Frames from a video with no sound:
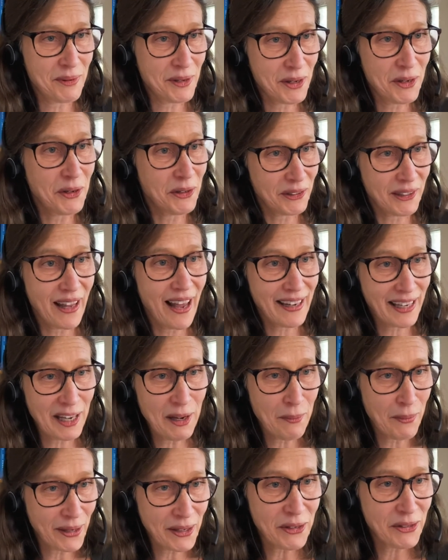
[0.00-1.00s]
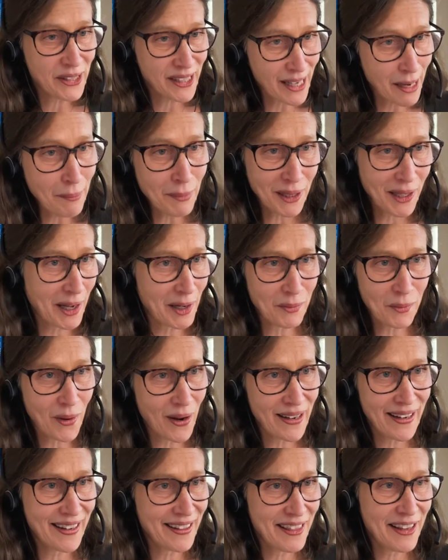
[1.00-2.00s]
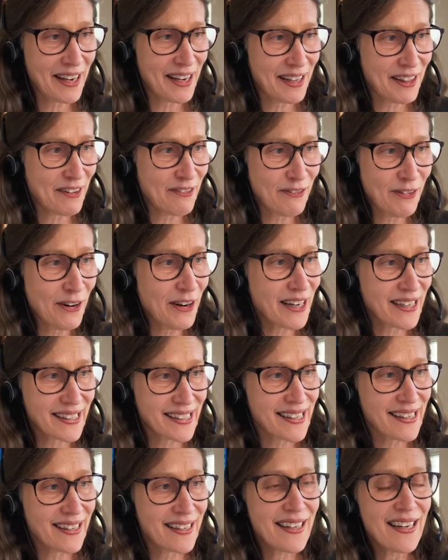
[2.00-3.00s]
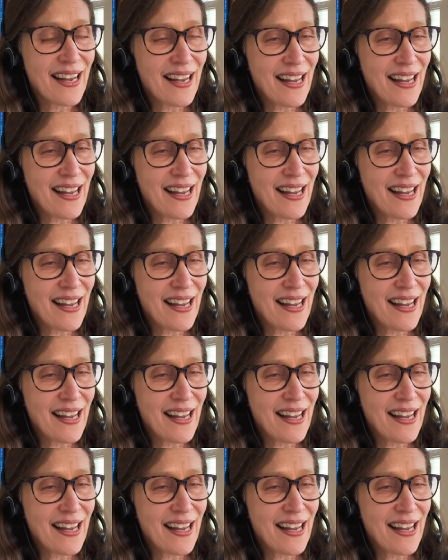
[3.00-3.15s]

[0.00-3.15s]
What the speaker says: you're lucky when you stumble on one in the forest there.